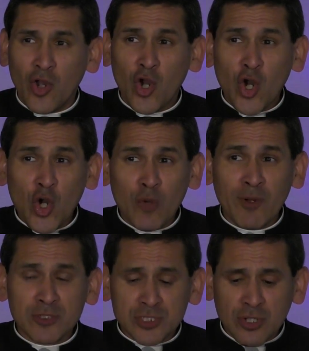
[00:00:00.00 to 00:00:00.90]
O
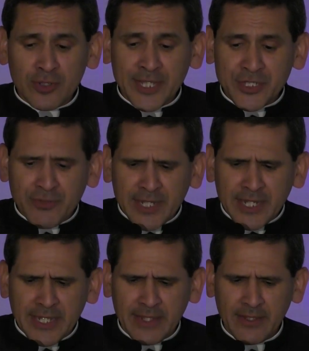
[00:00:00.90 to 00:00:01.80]
most holy
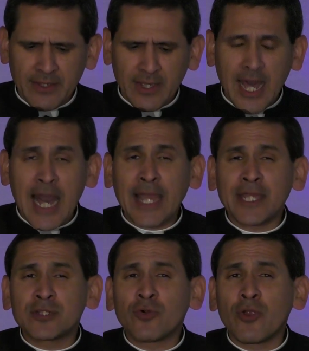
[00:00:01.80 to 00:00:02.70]
Trinity, I
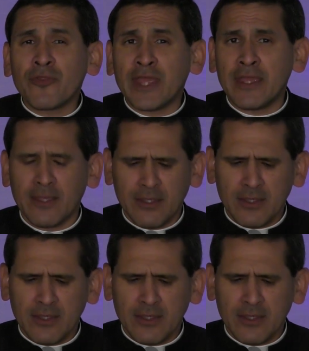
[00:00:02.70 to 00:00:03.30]
adore thee.